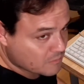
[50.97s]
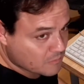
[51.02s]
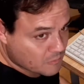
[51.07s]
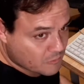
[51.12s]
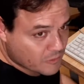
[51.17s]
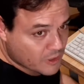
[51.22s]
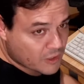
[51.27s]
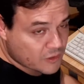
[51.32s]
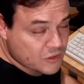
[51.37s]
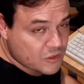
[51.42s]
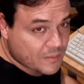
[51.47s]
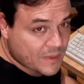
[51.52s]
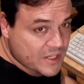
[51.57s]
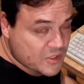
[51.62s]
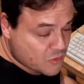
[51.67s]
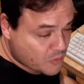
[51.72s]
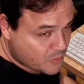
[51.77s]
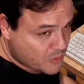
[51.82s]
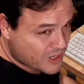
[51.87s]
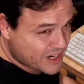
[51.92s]
well, to my
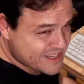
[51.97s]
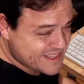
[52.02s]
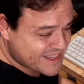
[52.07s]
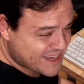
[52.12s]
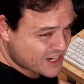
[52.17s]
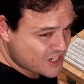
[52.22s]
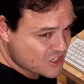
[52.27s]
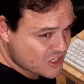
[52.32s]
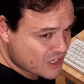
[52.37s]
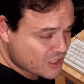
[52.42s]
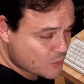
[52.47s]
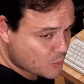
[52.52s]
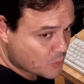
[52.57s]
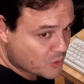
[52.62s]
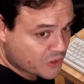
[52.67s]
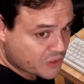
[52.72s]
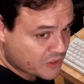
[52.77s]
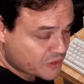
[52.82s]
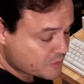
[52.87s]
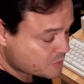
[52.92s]
surprise, actually it
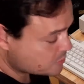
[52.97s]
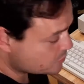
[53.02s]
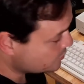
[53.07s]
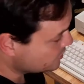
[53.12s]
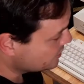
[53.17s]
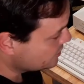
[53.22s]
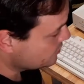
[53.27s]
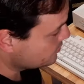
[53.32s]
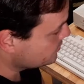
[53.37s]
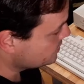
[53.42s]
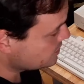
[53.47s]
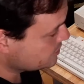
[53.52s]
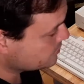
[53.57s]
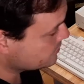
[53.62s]
worked really